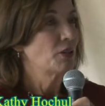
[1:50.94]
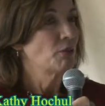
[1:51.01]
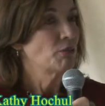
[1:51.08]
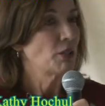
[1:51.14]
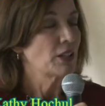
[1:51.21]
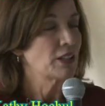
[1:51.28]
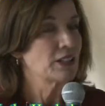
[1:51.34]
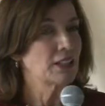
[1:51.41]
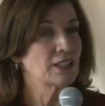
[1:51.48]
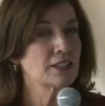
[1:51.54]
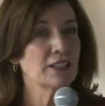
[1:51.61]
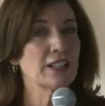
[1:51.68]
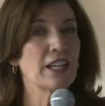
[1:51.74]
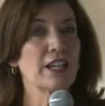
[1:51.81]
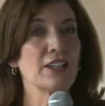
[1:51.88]
But in this
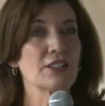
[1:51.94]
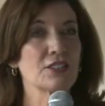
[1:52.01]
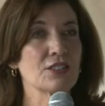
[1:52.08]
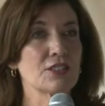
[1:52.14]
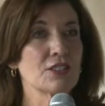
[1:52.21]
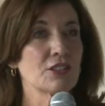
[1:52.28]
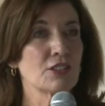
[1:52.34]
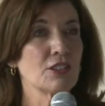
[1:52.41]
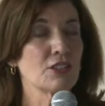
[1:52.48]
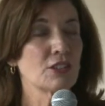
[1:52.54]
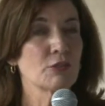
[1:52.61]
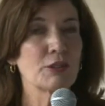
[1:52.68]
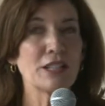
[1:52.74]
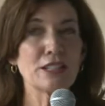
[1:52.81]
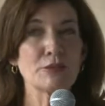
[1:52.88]
case, the
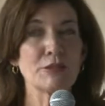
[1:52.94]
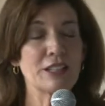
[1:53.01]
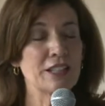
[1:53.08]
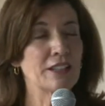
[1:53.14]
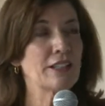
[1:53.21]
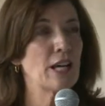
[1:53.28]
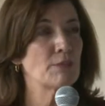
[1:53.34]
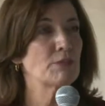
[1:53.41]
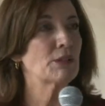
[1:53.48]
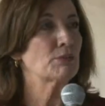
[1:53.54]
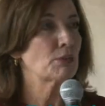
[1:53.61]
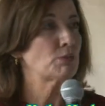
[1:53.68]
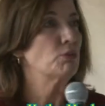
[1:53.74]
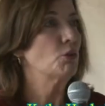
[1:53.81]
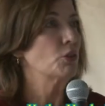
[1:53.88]
reason we hit epic
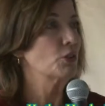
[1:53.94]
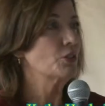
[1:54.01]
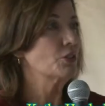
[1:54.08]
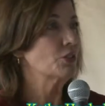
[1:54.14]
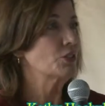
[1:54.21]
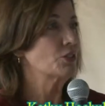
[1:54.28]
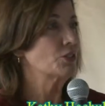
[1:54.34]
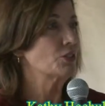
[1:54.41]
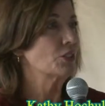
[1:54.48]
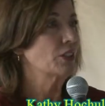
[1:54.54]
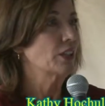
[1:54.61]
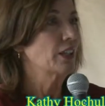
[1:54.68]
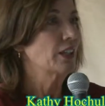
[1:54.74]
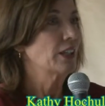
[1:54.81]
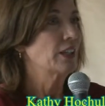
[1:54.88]
proportions
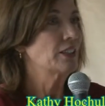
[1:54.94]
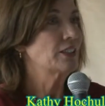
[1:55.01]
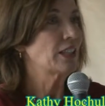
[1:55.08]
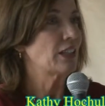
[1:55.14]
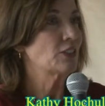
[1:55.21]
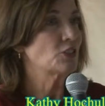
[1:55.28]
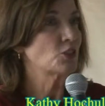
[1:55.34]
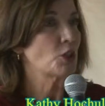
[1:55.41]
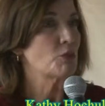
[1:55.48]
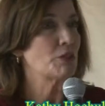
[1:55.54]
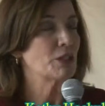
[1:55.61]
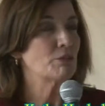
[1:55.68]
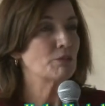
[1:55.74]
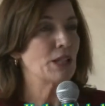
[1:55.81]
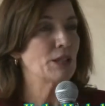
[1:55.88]
is that so
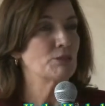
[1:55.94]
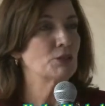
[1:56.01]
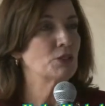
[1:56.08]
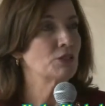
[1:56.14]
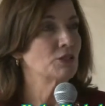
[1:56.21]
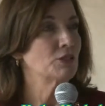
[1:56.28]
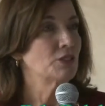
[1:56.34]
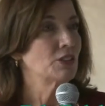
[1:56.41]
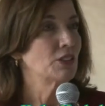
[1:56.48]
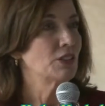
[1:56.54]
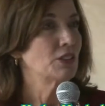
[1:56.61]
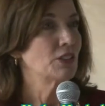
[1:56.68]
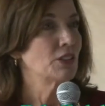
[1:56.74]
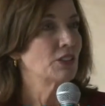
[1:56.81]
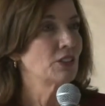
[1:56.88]
many people
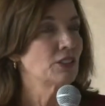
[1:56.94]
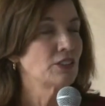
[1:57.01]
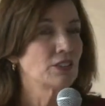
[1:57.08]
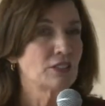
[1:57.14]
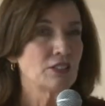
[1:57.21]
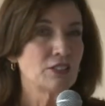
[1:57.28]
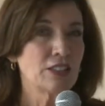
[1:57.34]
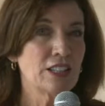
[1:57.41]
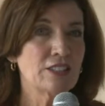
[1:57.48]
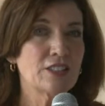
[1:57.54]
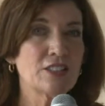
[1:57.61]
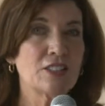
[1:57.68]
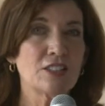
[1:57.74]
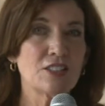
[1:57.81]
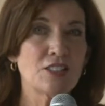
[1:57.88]

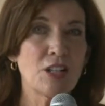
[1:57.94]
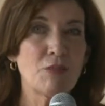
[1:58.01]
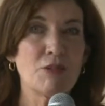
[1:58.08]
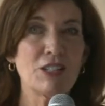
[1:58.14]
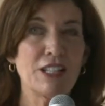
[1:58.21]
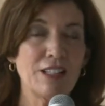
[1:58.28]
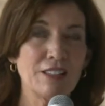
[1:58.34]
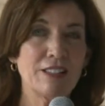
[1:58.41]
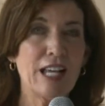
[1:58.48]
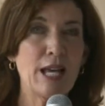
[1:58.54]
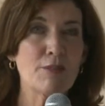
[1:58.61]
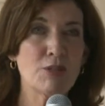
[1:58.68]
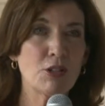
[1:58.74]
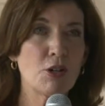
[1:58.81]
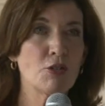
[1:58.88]
listened to someone in a
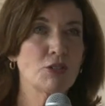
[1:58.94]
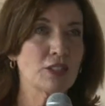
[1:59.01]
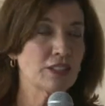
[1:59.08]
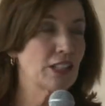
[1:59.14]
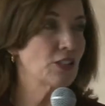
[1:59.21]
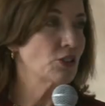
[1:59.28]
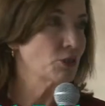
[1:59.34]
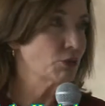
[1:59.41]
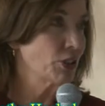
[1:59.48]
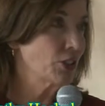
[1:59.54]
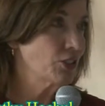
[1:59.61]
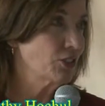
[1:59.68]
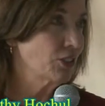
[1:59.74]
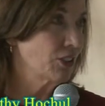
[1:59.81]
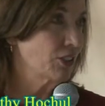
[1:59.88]
lab coat that they
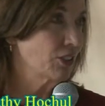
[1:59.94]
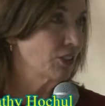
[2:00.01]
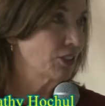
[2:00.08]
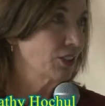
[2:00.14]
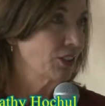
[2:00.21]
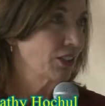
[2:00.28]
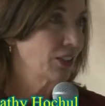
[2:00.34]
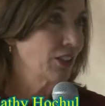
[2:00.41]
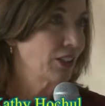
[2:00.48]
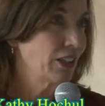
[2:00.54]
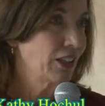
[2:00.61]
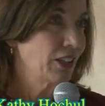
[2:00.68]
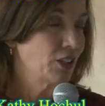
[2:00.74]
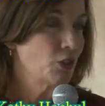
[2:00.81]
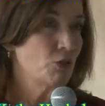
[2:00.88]
trusted
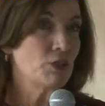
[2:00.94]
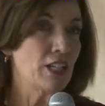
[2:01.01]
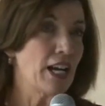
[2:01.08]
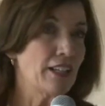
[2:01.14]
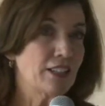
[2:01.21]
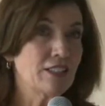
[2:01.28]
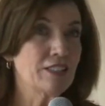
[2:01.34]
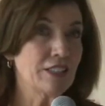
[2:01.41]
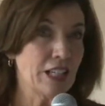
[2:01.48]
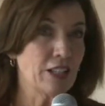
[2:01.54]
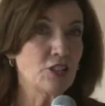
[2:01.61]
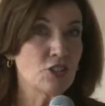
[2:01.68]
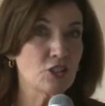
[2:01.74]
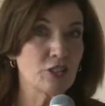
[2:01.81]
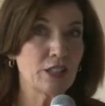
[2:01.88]
who not
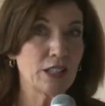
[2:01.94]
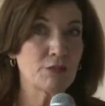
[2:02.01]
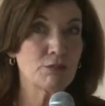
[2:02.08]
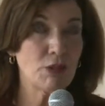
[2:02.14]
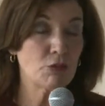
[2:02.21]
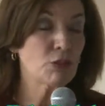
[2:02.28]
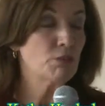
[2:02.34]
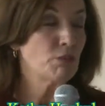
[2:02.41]
intentionally, but were